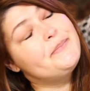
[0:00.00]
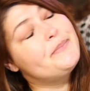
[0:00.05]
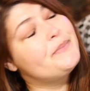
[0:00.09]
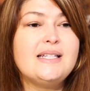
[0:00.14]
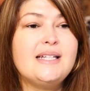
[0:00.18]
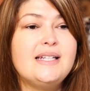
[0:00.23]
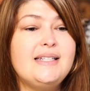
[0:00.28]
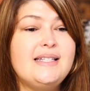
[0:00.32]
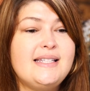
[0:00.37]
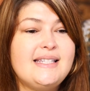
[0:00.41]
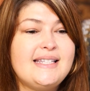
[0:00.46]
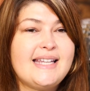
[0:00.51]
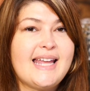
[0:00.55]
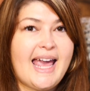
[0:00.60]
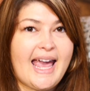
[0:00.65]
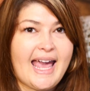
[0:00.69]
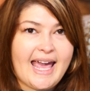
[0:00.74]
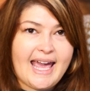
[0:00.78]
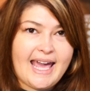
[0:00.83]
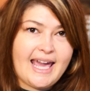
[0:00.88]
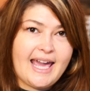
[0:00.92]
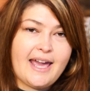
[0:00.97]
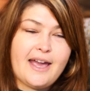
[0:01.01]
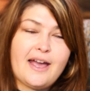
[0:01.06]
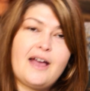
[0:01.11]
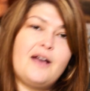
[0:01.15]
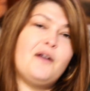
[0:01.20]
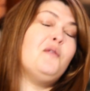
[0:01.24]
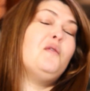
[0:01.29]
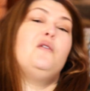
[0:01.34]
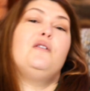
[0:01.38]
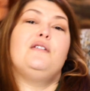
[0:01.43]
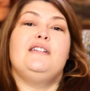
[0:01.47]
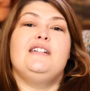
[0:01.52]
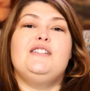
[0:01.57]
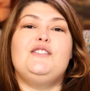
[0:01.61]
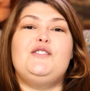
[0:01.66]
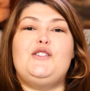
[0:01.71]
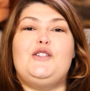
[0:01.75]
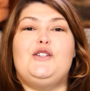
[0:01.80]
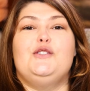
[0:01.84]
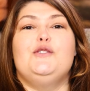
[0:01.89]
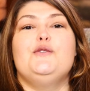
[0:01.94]
Today, I
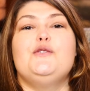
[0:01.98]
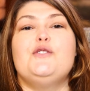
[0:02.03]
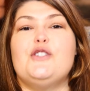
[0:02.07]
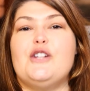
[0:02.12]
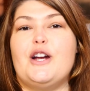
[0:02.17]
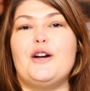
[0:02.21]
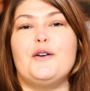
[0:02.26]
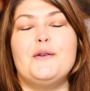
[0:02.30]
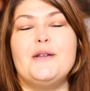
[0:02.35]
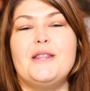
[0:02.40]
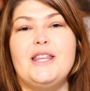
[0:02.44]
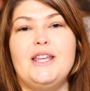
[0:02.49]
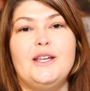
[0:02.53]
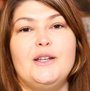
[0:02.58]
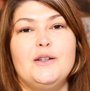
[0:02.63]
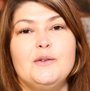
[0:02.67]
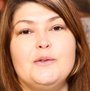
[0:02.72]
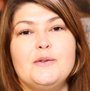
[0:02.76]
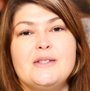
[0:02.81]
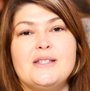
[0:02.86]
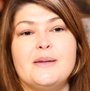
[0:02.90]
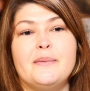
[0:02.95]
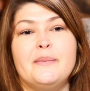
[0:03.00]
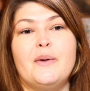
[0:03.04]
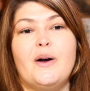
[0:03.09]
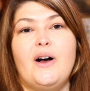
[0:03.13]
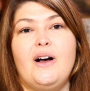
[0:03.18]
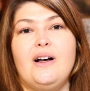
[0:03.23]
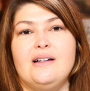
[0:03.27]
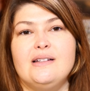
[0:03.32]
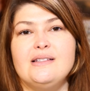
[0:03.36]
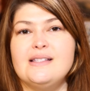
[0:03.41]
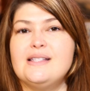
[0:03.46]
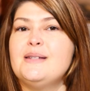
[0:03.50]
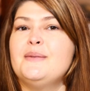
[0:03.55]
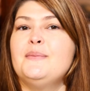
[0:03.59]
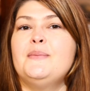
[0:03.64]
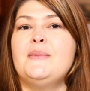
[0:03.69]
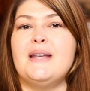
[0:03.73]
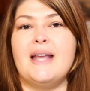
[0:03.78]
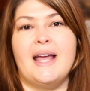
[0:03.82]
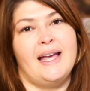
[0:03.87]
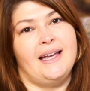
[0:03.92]
wanted to share with you some
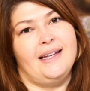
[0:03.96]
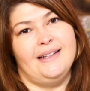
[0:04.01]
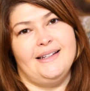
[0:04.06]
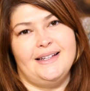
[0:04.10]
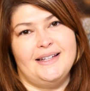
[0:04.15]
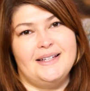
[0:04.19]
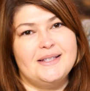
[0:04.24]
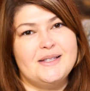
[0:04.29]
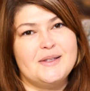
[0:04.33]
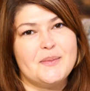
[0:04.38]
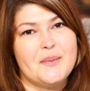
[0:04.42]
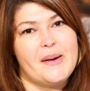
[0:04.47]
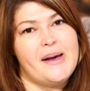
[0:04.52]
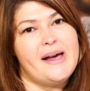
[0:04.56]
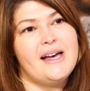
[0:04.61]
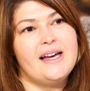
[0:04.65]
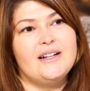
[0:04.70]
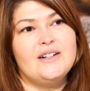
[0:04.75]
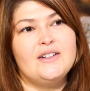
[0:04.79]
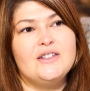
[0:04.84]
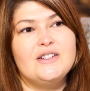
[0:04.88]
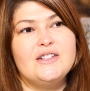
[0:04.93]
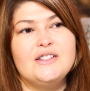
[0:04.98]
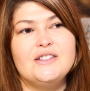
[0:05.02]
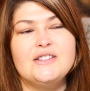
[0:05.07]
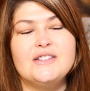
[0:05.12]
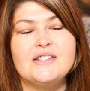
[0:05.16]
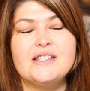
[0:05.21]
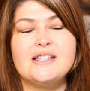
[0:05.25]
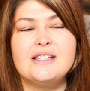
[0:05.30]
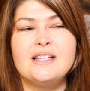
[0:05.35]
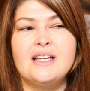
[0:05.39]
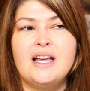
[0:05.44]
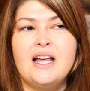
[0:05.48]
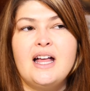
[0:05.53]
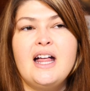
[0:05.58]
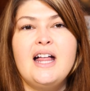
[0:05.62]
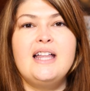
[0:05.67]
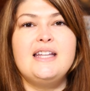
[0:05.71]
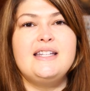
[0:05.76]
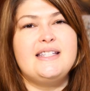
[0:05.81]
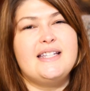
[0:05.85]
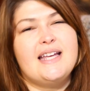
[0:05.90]
awesome 90s patterns.
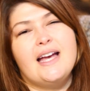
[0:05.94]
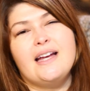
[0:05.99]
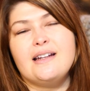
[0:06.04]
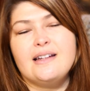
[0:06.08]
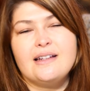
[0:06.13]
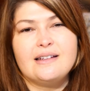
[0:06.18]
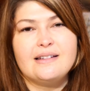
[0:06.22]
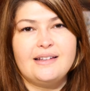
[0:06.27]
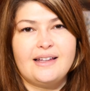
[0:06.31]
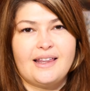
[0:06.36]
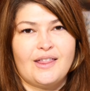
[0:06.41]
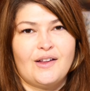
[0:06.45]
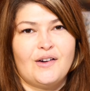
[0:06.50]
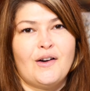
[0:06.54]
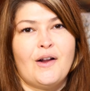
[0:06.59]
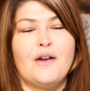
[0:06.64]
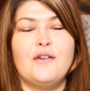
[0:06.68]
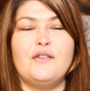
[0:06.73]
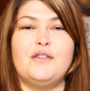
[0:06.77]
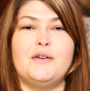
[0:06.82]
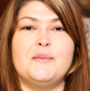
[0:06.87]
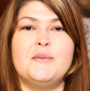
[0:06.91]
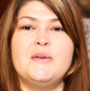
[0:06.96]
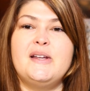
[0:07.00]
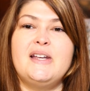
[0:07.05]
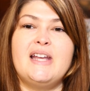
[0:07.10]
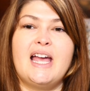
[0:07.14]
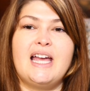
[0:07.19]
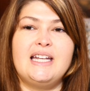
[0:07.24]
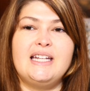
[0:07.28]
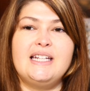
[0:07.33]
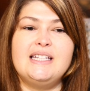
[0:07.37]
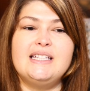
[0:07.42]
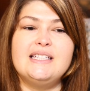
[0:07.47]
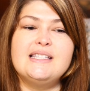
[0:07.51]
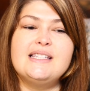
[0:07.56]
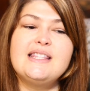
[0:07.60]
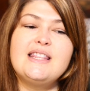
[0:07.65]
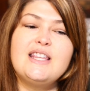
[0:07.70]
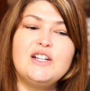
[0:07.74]
Technically, they're not from the 90s.